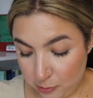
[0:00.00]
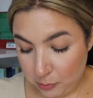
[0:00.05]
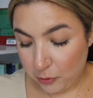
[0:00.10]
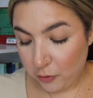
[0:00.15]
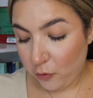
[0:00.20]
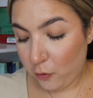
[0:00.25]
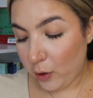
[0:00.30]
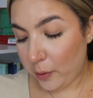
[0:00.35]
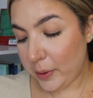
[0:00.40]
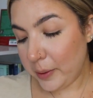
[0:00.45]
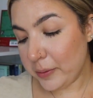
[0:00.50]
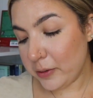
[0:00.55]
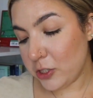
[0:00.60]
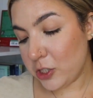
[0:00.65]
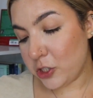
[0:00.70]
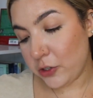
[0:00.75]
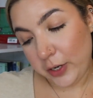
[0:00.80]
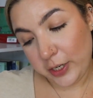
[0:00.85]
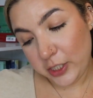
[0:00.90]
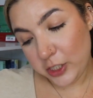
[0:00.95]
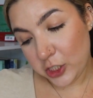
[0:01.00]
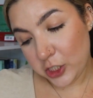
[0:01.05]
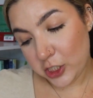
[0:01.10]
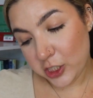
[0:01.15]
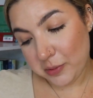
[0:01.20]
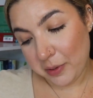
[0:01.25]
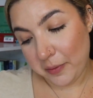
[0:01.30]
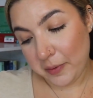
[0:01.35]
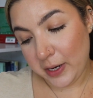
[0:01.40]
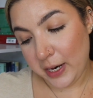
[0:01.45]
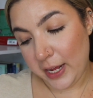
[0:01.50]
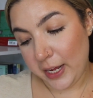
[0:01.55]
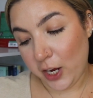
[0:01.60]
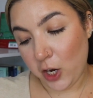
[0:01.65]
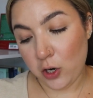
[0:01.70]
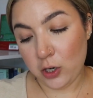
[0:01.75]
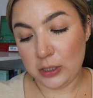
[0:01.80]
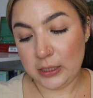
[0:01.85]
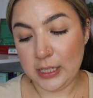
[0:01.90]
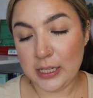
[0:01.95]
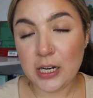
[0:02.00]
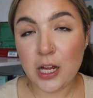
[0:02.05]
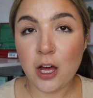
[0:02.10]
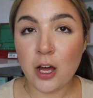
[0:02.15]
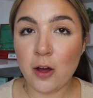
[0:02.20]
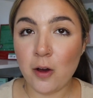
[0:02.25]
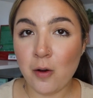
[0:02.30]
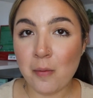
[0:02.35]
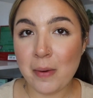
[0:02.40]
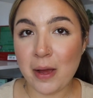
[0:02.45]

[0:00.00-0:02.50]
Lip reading: Before We Were Strangers by Renee Carlino.